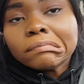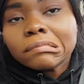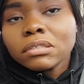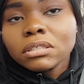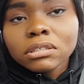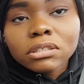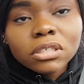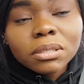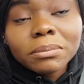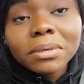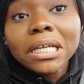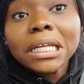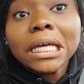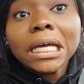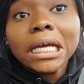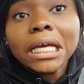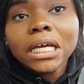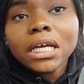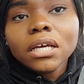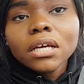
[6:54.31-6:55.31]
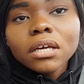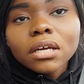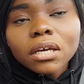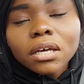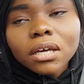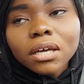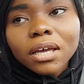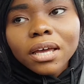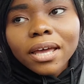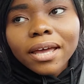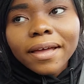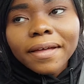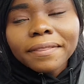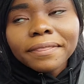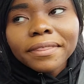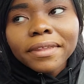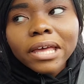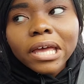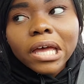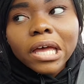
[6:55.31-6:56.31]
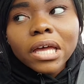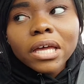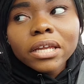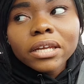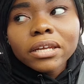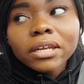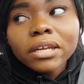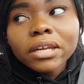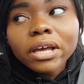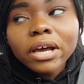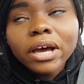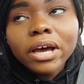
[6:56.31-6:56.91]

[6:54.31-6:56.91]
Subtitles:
I don't know about that. And then